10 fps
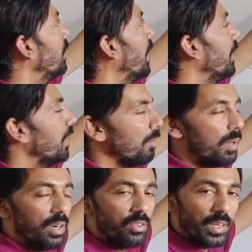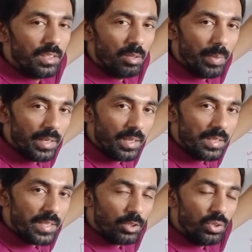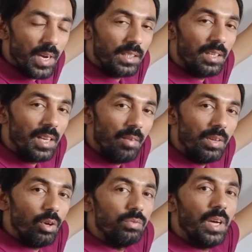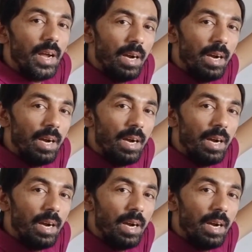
the inner blood retinal barrier is actually at the level of the